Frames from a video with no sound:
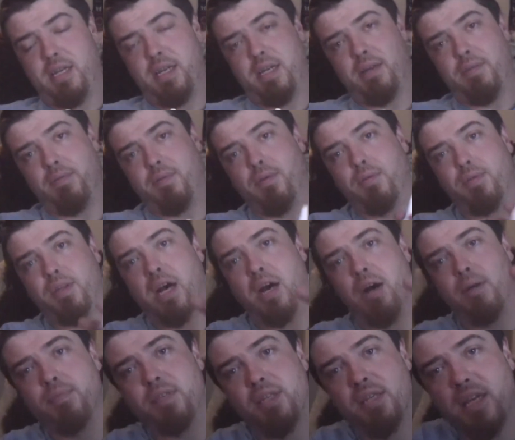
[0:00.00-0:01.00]
And I'll hold that
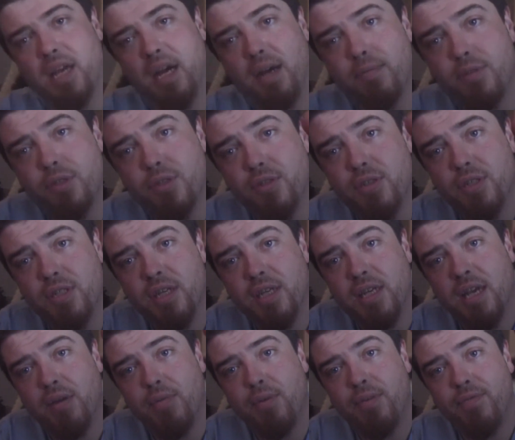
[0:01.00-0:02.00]
up to the camera so you can
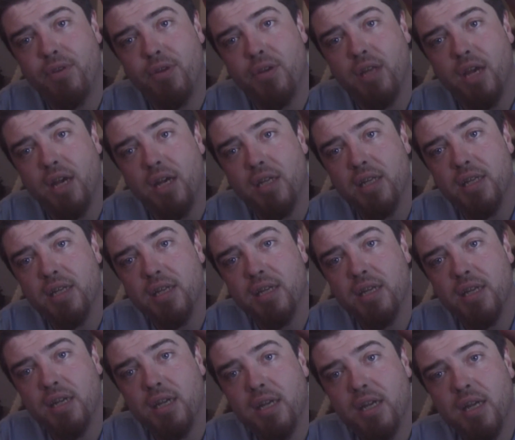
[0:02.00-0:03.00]
get a wee view of that.
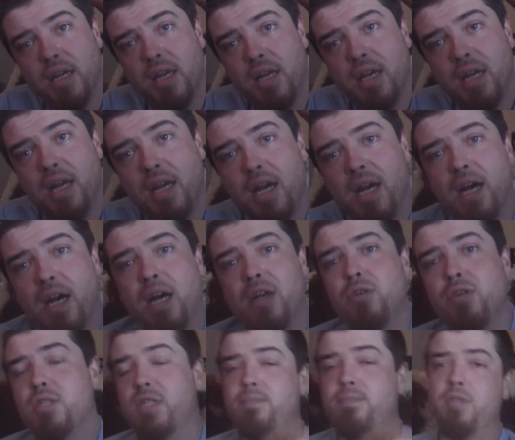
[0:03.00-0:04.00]
I
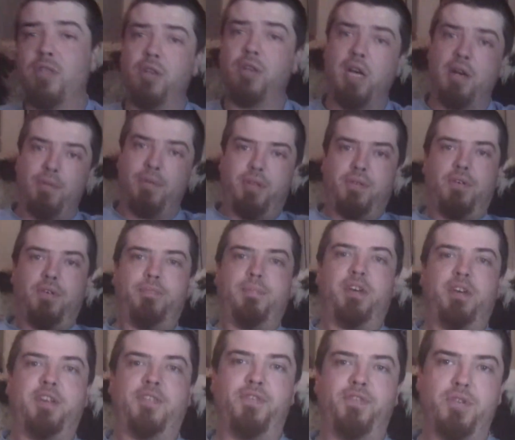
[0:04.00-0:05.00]
do seem to do that with a lot of my
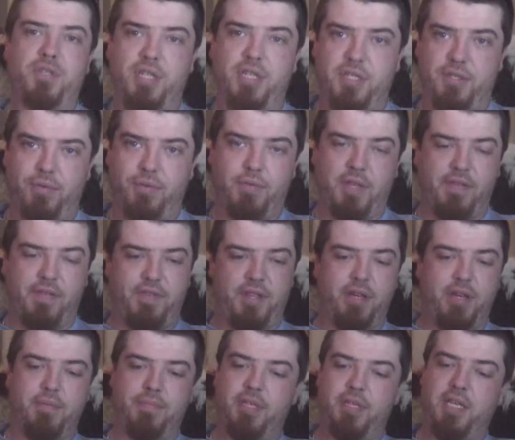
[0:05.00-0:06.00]
reviews, it's hold
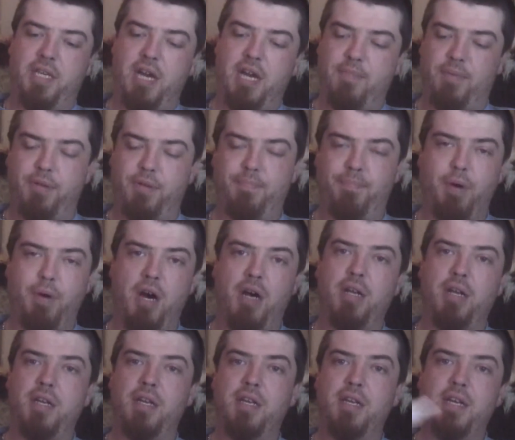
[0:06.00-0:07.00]
everything up to the camera, but
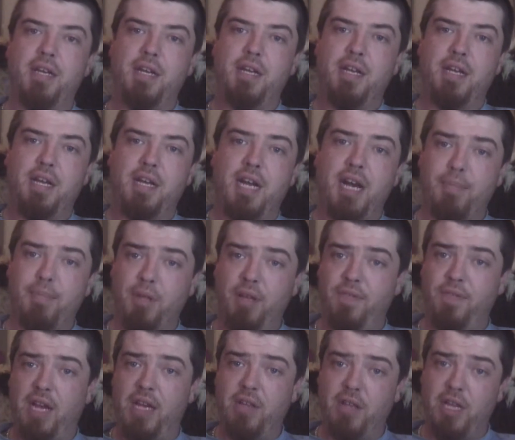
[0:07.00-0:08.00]
I believe
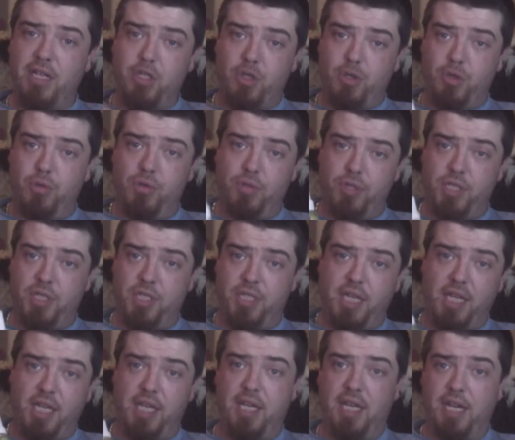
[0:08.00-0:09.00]
that lets you
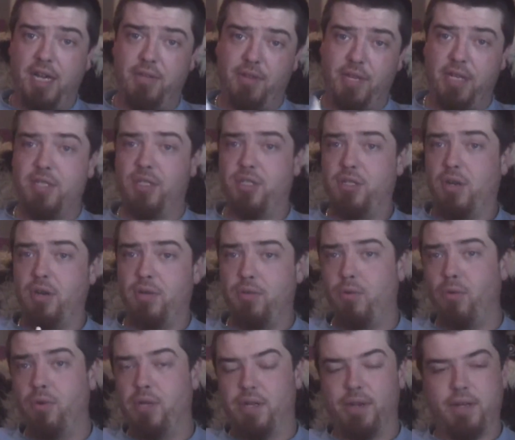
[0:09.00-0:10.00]
see how things are
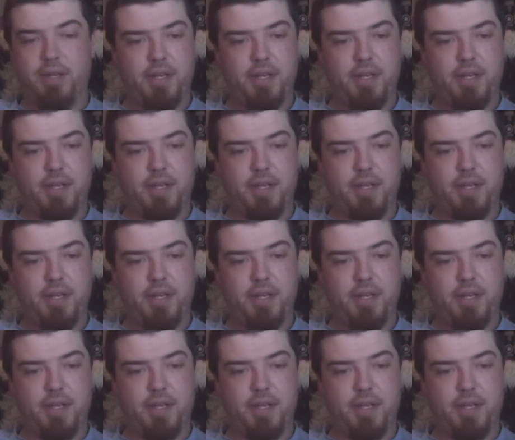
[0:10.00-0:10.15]
going.